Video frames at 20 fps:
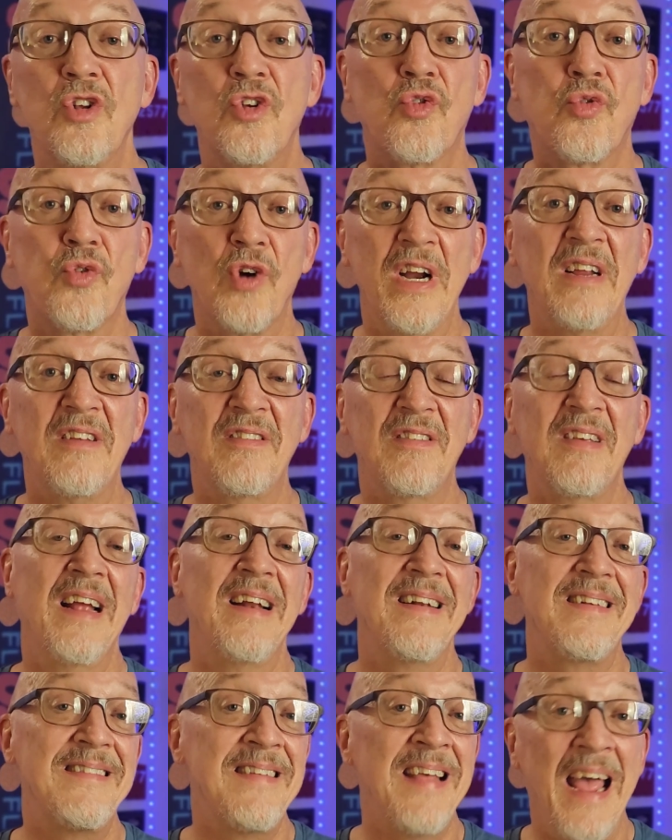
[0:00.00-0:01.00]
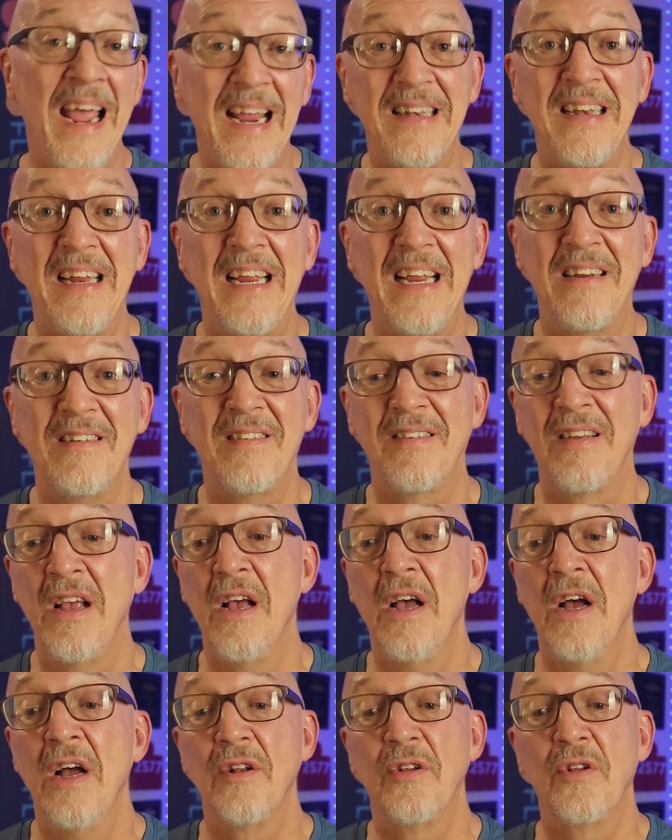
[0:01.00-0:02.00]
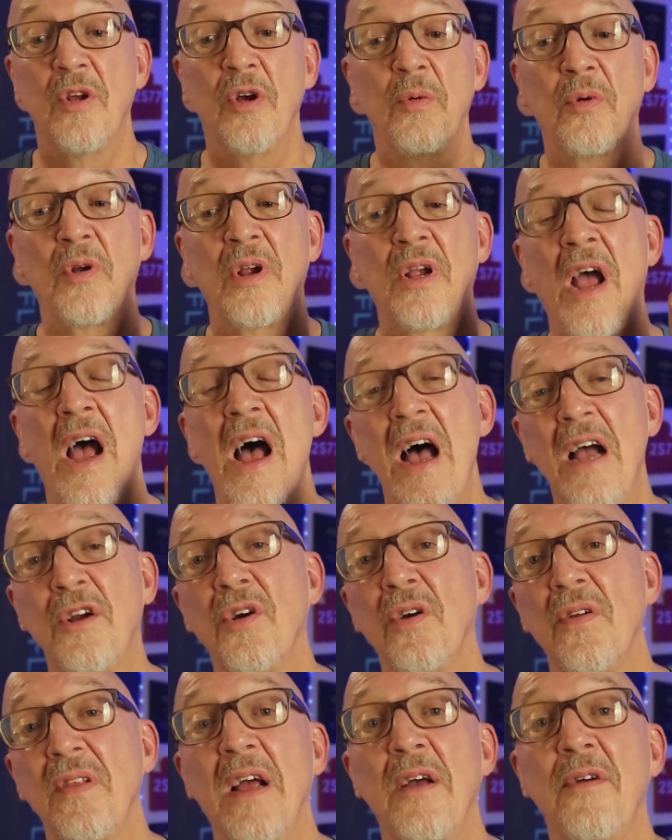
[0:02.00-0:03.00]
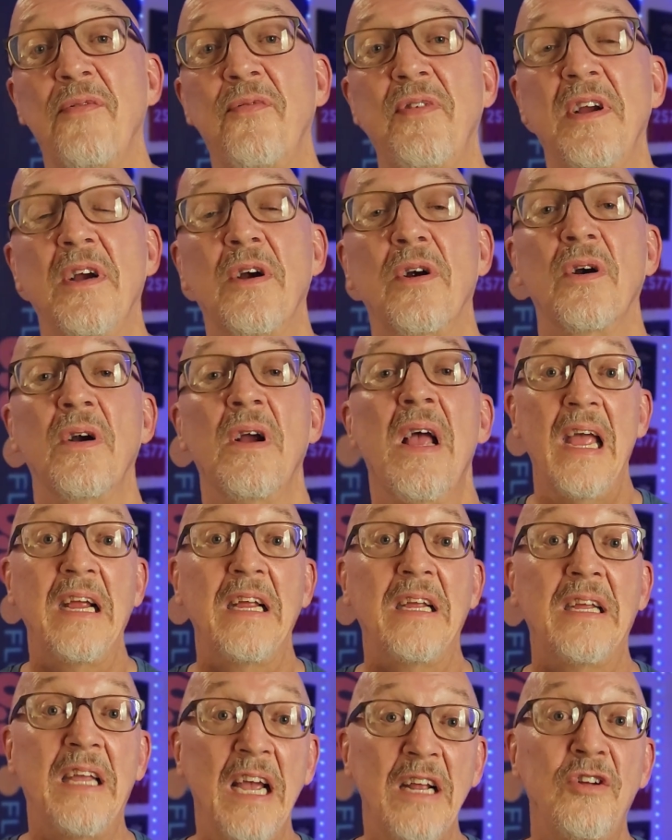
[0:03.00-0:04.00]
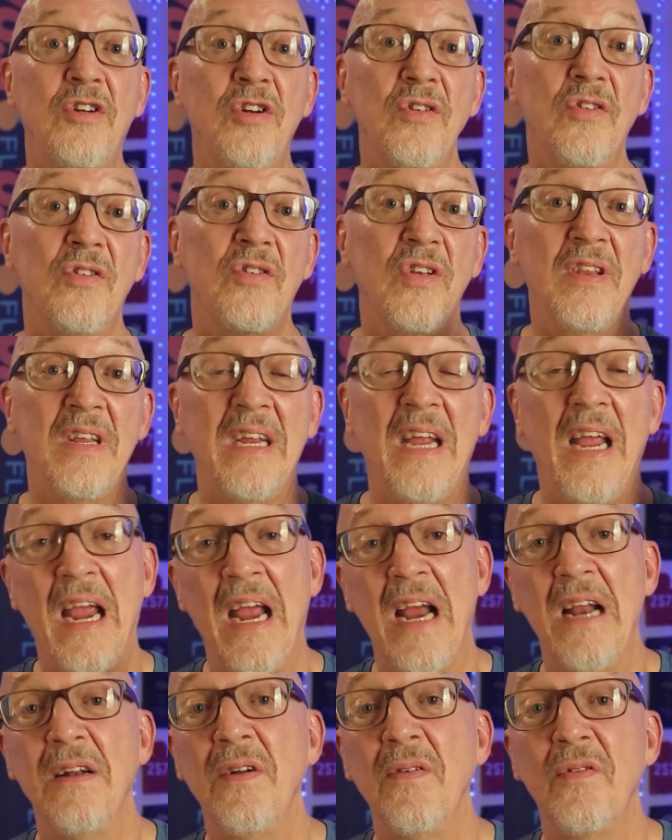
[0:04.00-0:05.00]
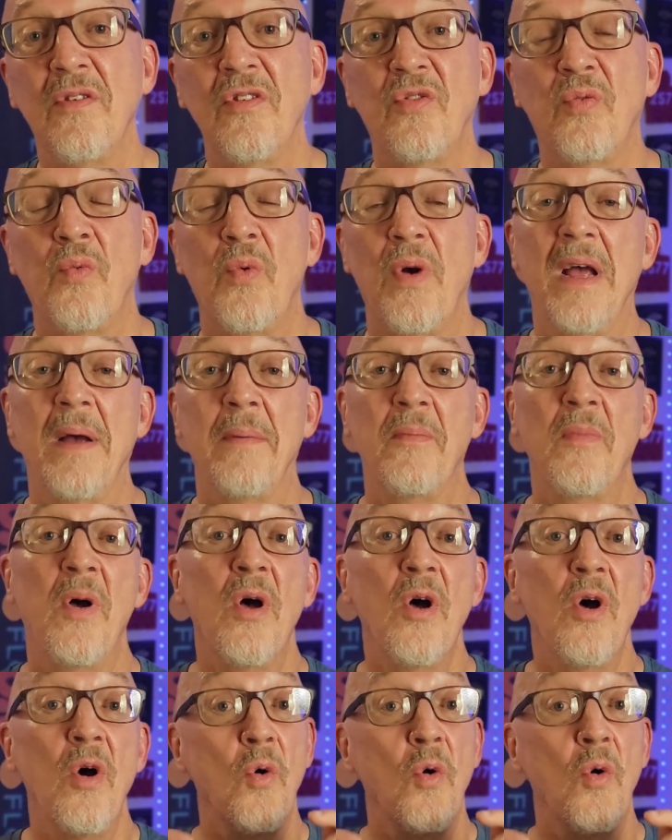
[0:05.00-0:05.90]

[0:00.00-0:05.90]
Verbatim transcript: tricks, and techniques to conquer that fear and get you to the end of the swim